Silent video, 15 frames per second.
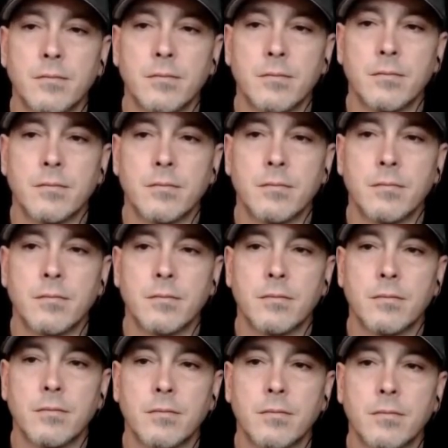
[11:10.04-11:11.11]

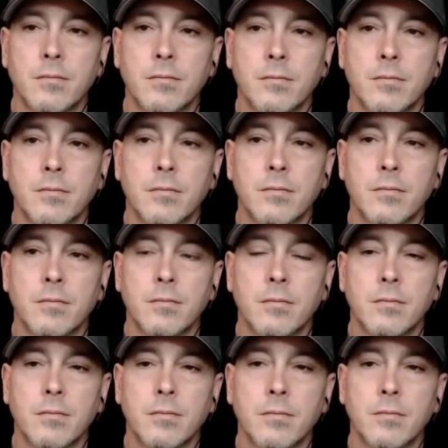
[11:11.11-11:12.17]

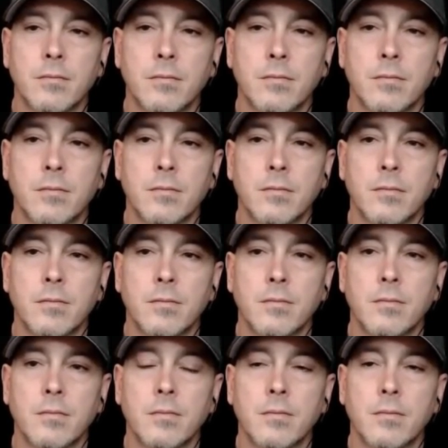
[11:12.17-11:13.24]

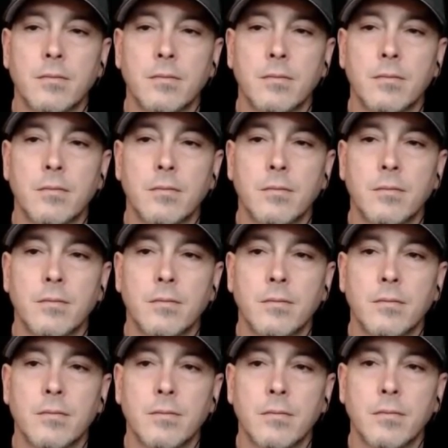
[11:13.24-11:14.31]

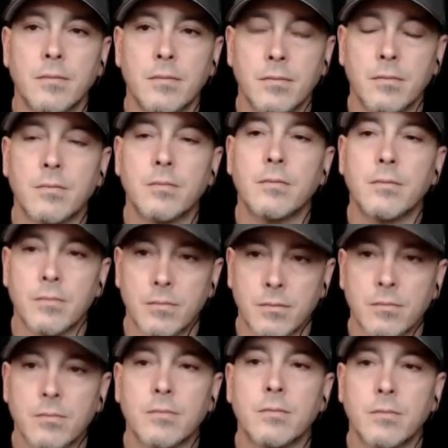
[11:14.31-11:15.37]

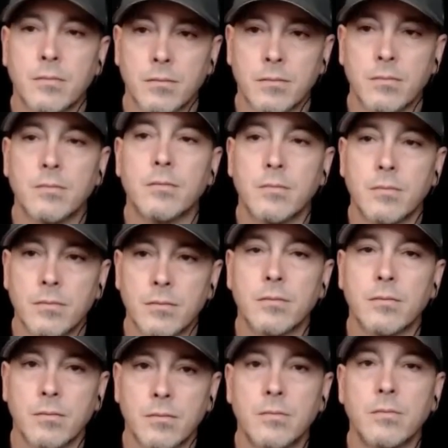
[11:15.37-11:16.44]

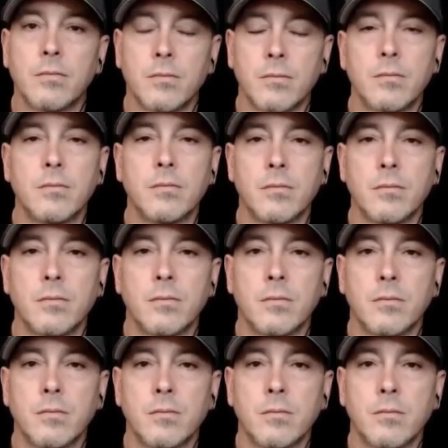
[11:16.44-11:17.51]

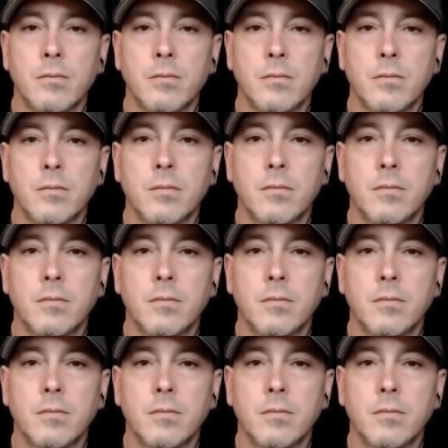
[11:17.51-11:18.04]
[no speech]